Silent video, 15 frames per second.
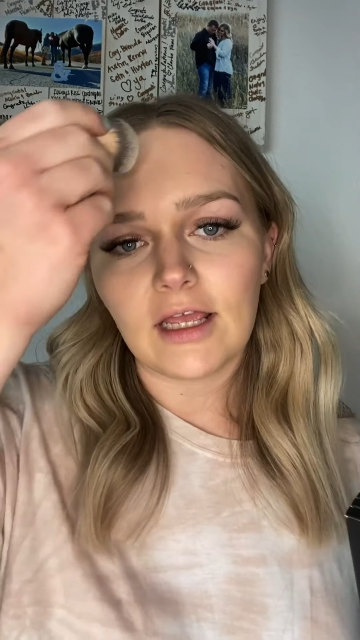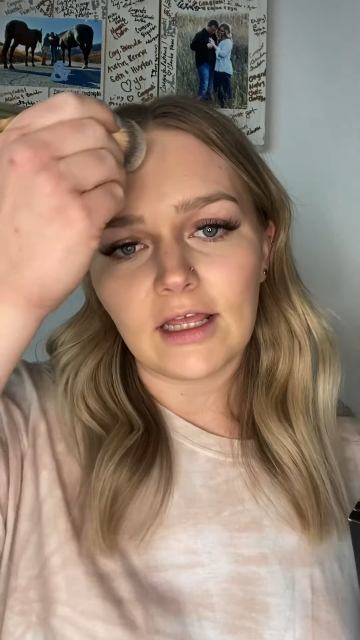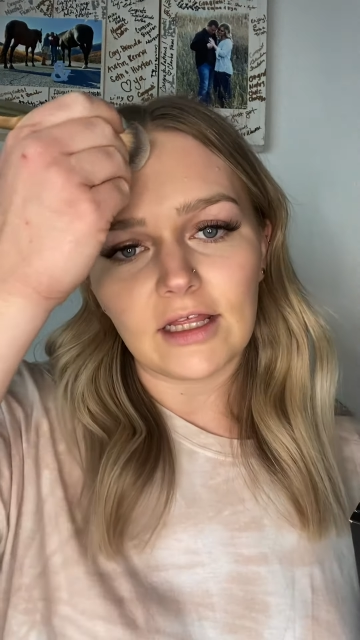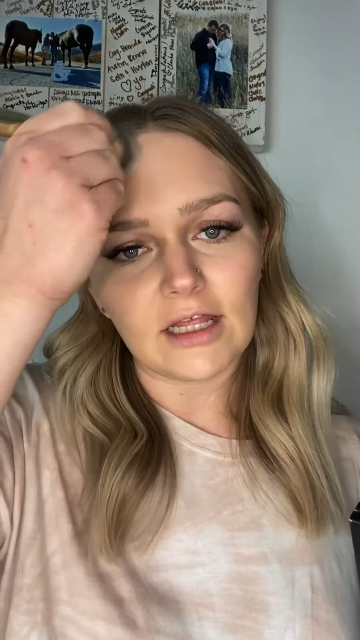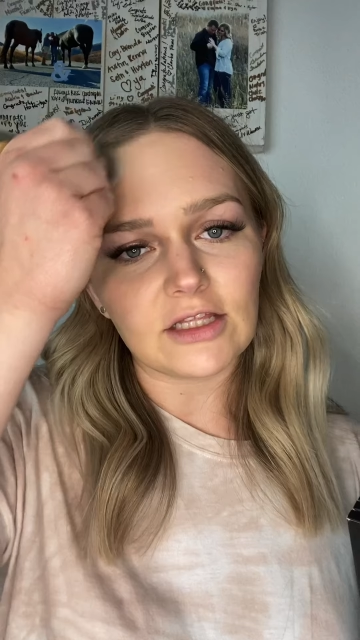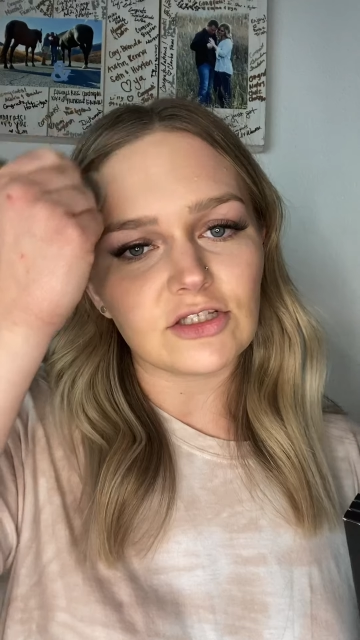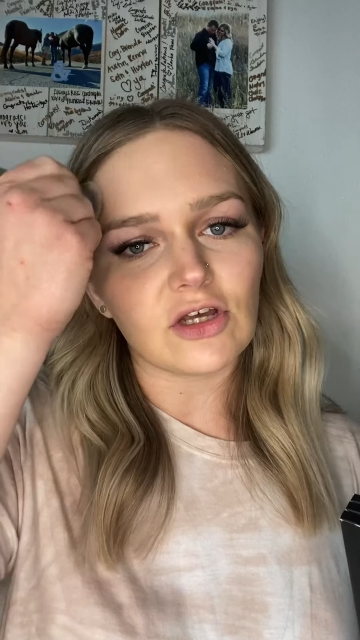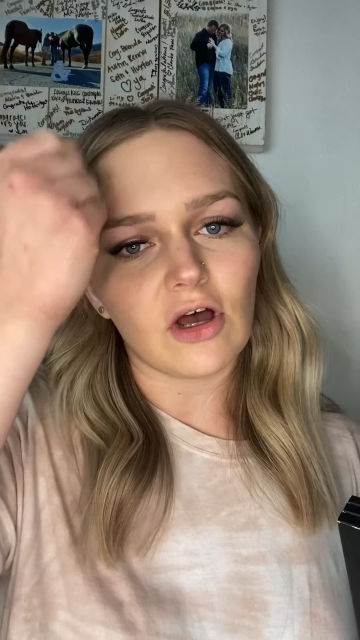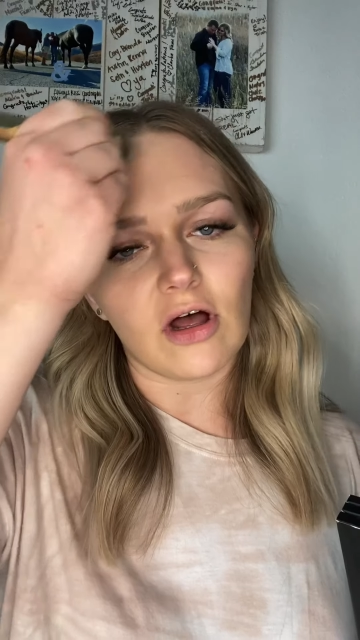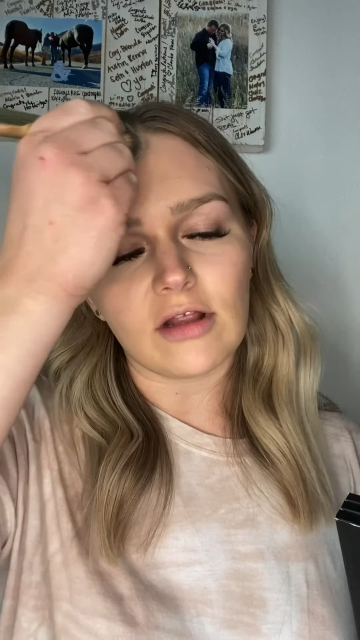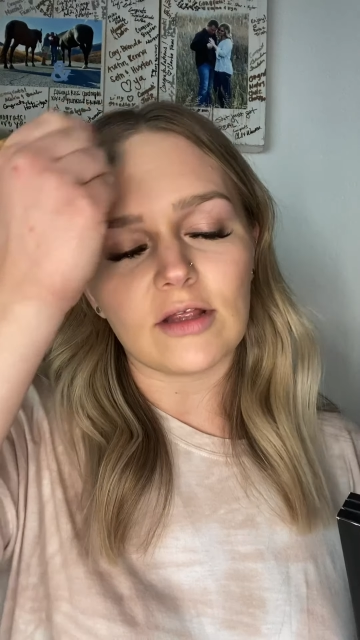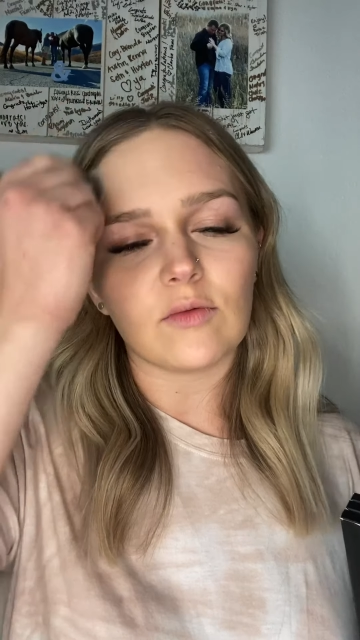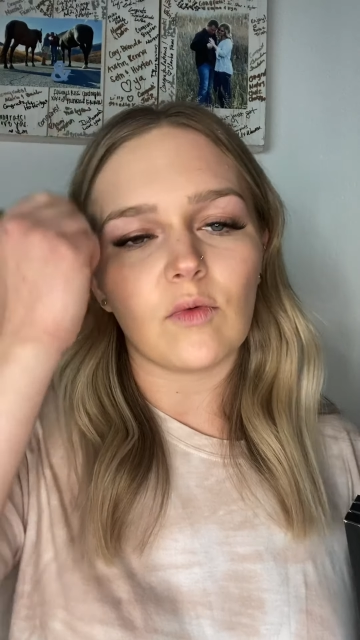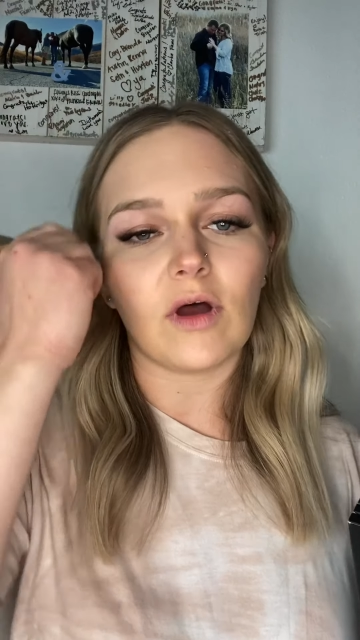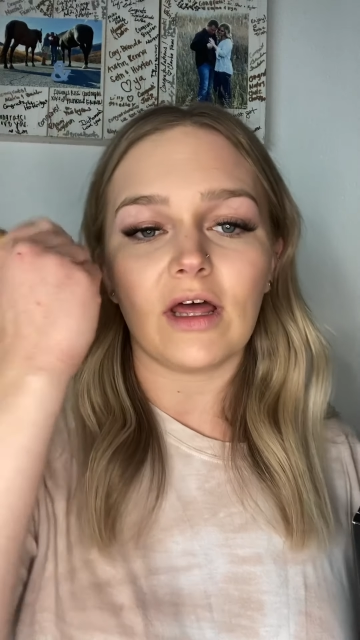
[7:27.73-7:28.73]
It's all
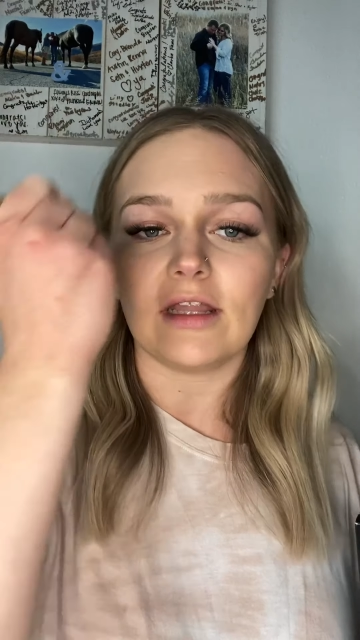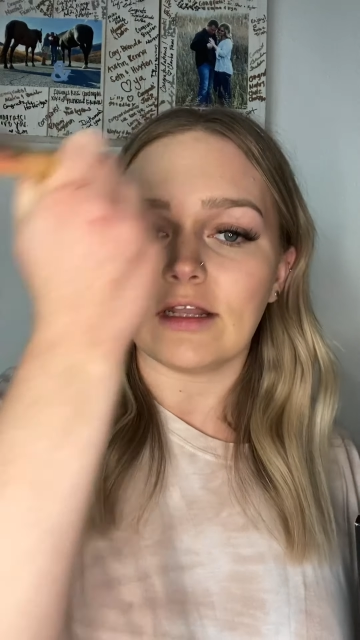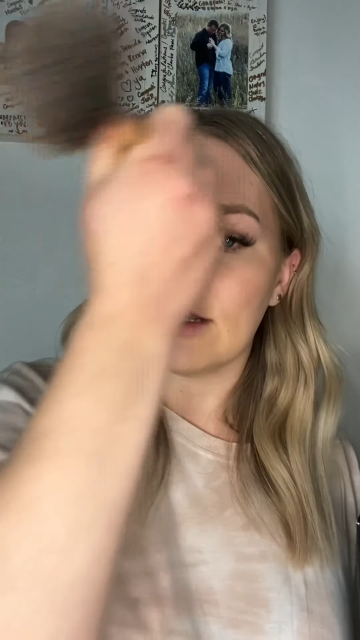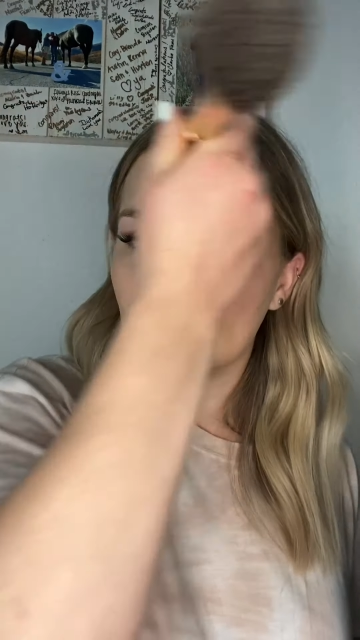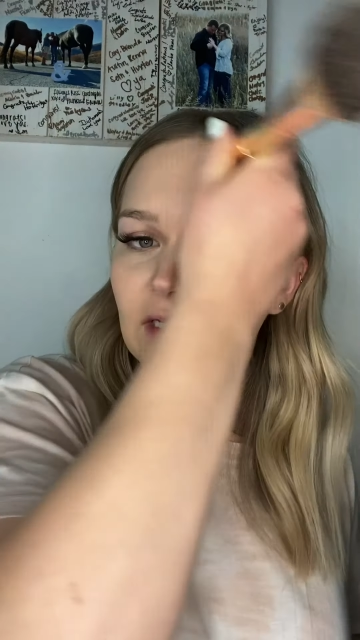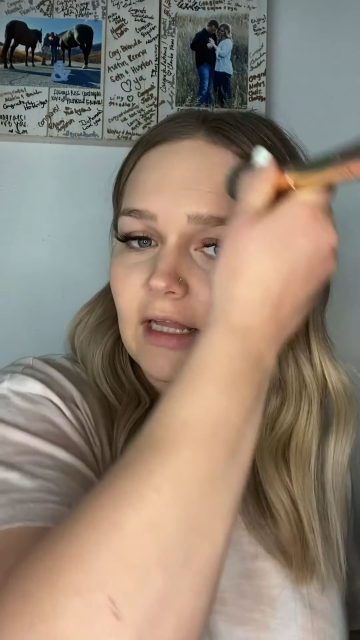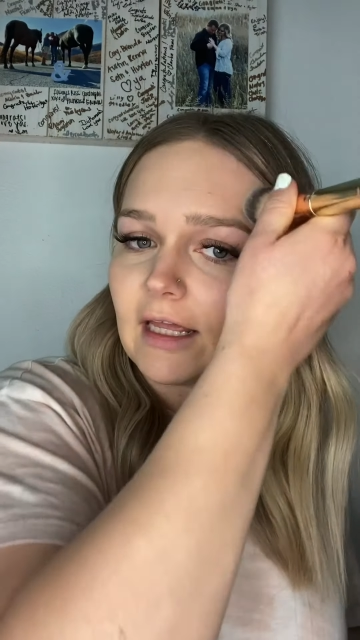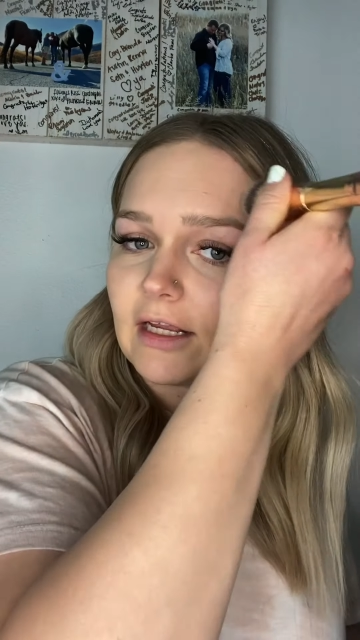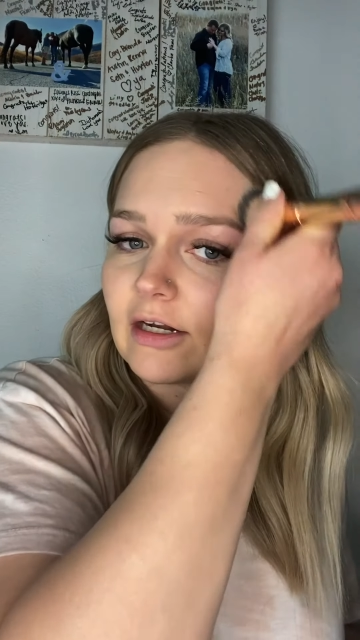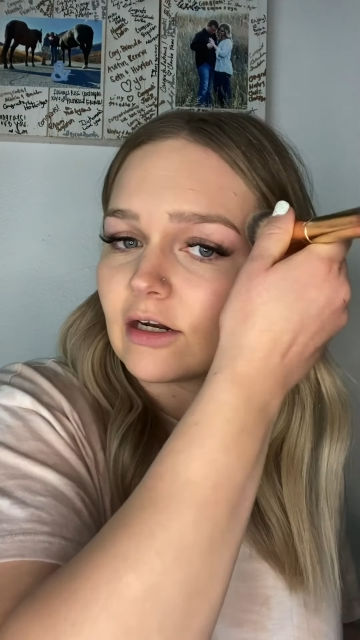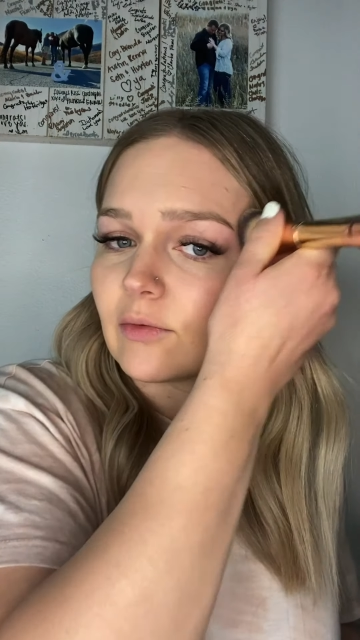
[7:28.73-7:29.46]
in one layer,